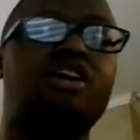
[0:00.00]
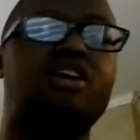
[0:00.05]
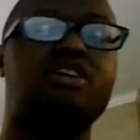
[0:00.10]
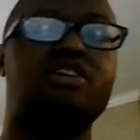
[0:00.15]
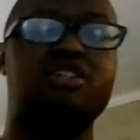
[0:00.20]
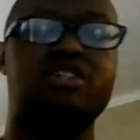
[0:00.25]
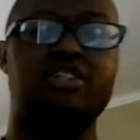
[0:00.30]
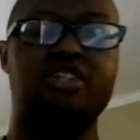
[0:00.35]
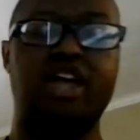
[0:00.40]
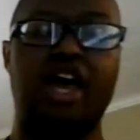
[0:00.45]

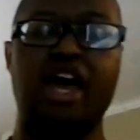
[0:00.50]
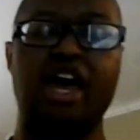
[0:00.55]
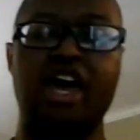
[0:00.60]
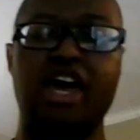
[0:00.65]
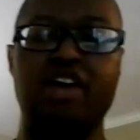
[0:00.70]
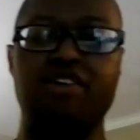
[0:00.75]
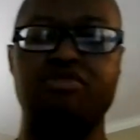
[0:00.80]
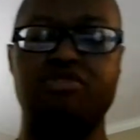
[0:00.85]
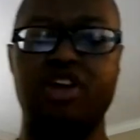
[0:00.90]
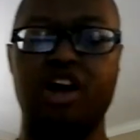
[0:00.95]

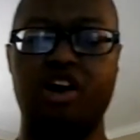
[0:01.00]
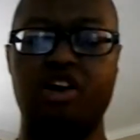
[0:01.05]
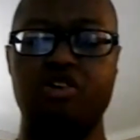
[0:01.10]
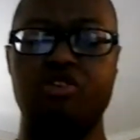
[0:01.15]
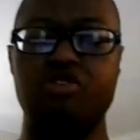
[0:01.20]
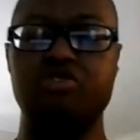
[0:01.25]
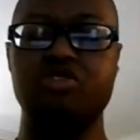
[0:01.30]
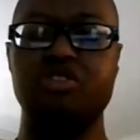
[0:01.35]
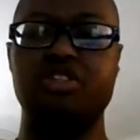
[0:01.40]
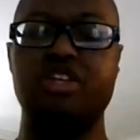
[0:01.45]
save
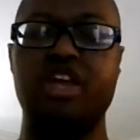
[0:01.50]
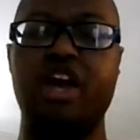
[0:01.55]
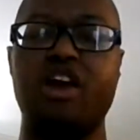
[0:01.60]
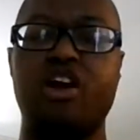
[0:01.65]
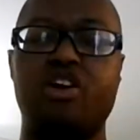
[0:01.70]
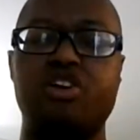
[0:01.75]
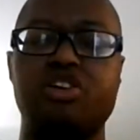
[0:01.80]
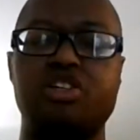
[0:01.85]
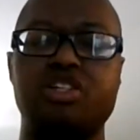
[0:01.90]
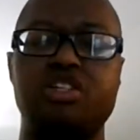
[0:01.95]
those that
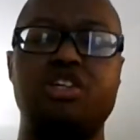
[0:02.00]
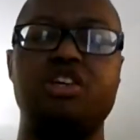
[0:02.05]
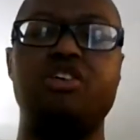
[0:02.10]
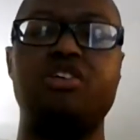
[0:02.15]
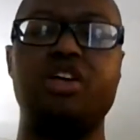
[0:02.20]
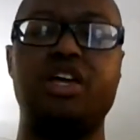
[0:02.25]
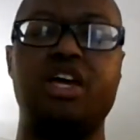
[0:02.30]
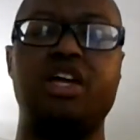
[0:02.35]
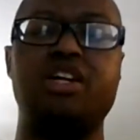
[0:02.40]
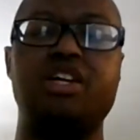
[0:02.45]
are
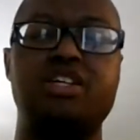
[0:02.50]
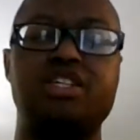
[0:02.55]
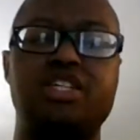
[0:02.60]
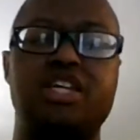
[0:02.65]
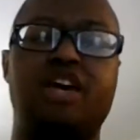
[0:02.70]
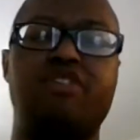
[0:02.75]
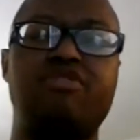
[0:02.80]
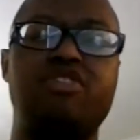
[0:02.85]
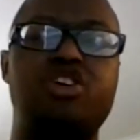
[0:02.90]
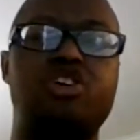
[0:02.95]
still in the
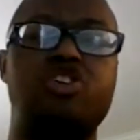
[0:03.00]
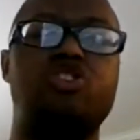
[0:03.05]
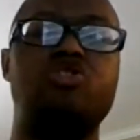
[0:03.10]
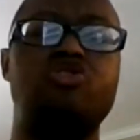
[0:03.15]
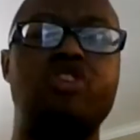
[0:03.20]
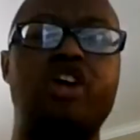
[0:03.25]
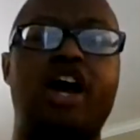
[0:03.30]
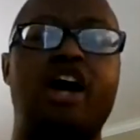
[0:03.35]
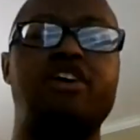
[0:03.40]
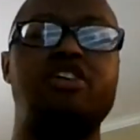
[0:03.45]
seven years and
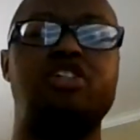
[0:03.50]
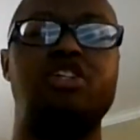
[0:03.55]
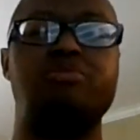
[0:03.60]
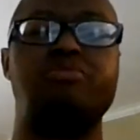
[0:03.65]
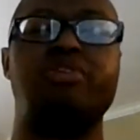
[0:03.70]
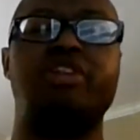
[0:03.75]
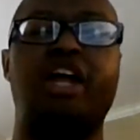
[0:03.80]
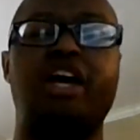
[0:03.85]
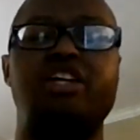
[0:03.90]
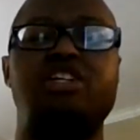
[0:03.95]
trials,
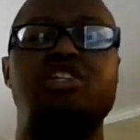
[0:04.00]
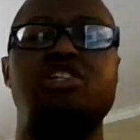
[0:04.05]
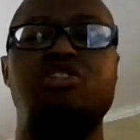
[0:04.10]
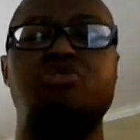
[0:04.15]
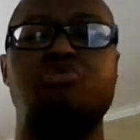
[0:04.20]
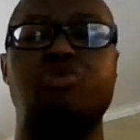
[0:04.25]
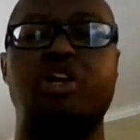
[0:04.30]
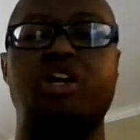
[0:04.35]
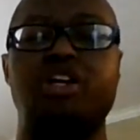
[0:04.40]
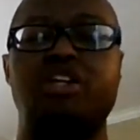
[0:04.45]

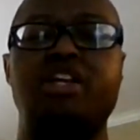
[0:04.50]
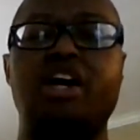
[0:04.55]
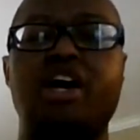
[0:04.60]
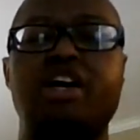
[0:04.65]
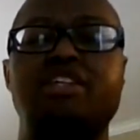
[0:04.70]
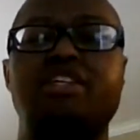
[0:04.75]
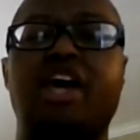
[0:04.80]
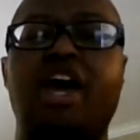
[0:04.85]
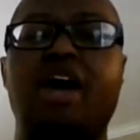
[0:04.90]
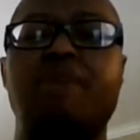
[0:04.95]
tribulations when it
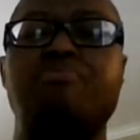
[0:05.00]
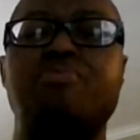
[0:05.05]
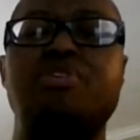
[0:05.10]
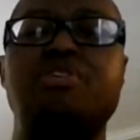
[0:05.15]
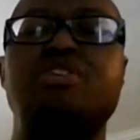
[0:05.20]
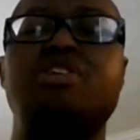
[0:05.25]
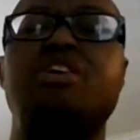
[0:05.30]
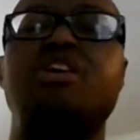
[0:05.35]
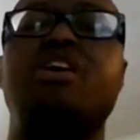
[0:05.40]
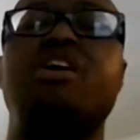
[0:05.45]
does
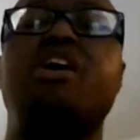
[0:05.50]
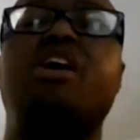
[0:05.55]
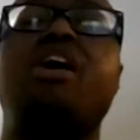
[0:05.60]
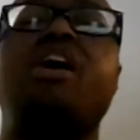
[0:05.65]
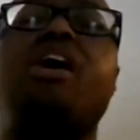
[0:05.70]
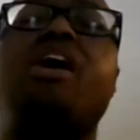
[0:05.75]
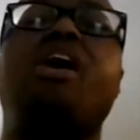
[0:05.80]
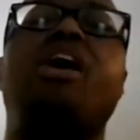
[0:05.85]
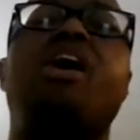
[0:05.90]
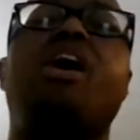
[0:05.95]
happen.
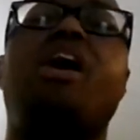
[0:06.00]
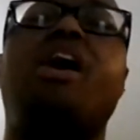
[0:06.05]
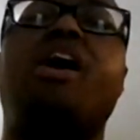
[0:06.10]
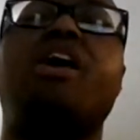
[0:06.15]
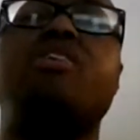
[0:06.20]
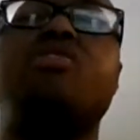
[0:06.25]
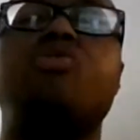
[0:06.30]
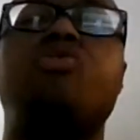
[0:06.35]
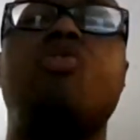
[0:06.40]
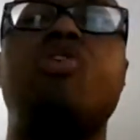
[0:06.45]

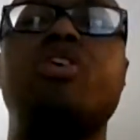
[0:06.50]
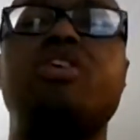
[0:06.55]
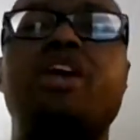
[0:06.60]
And Lord